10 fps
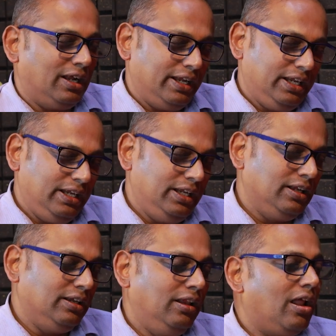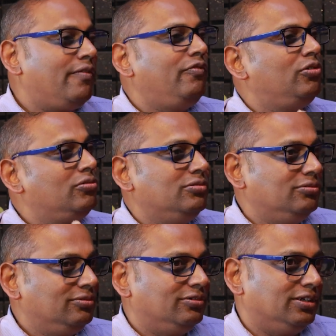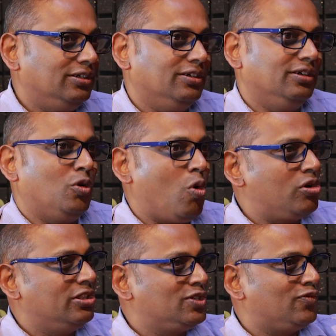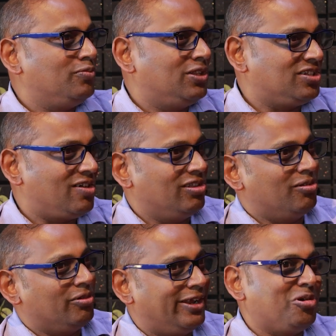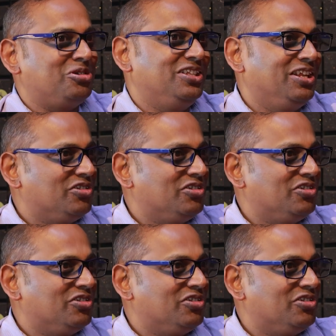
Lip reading: I love to quote this from the Savdar, chaos theory,